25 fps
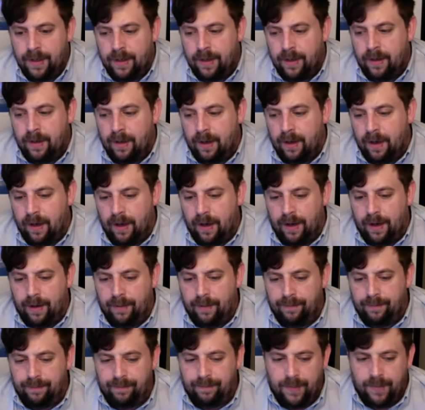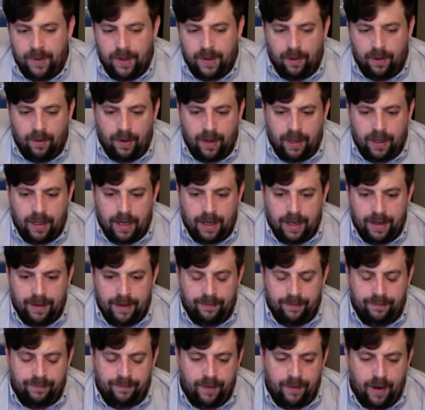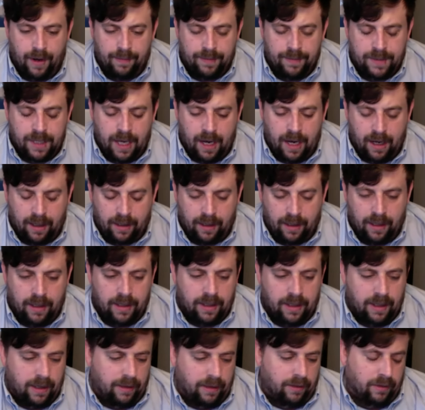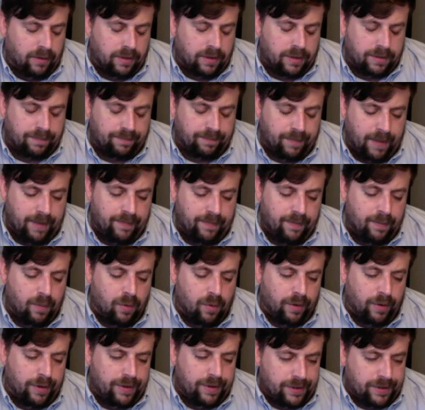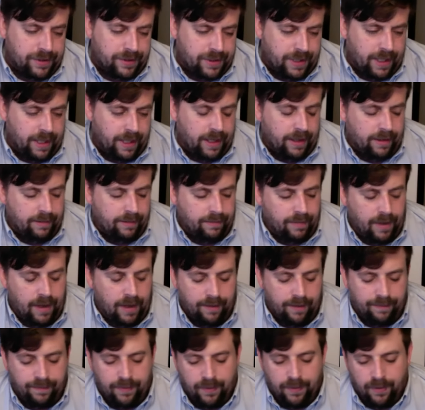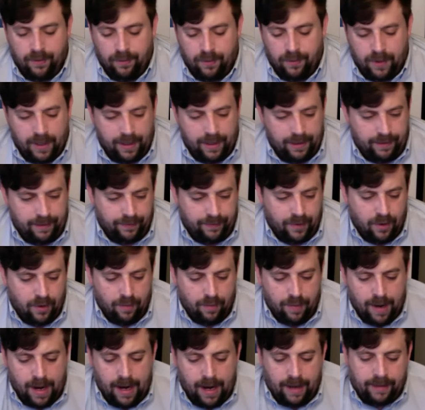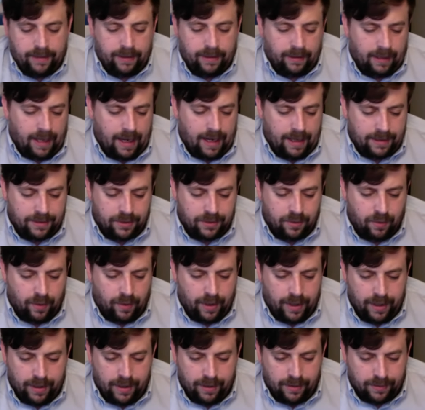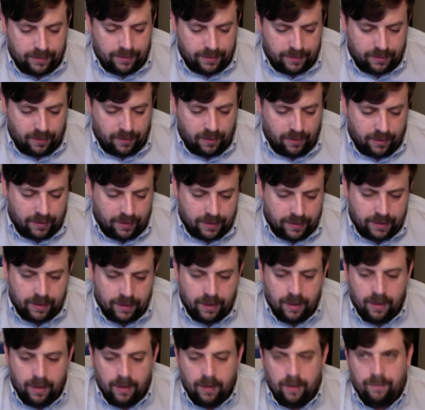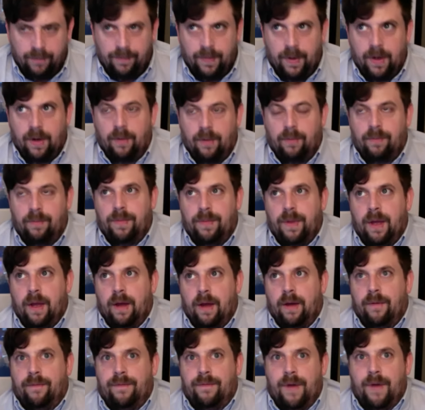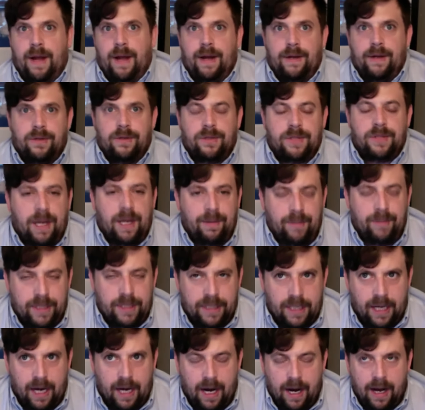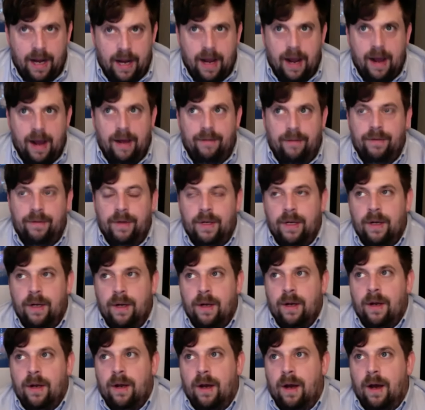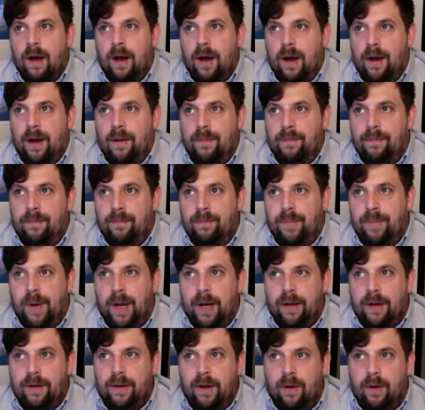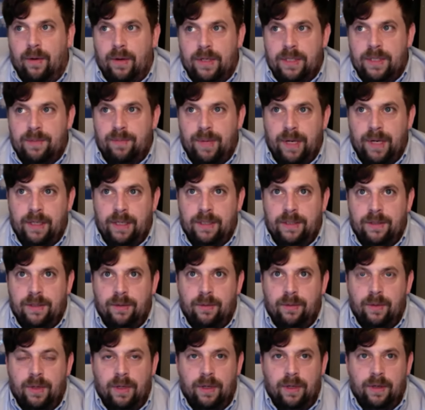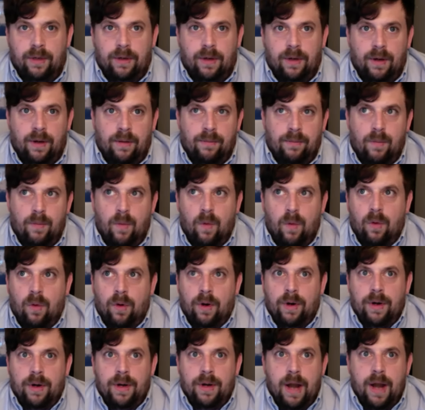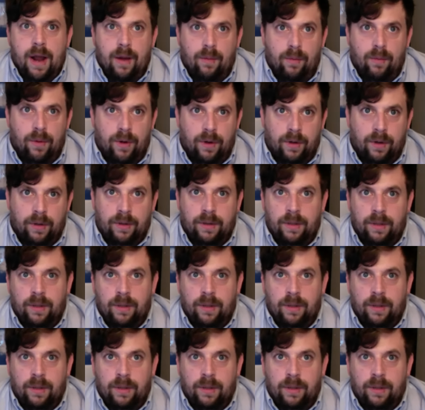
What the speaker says: a kind of uptake, and it looks even more interesting. And if you kind of go back the last 20 years, as long as, the financial statements that I have, but it speaks to a more networked,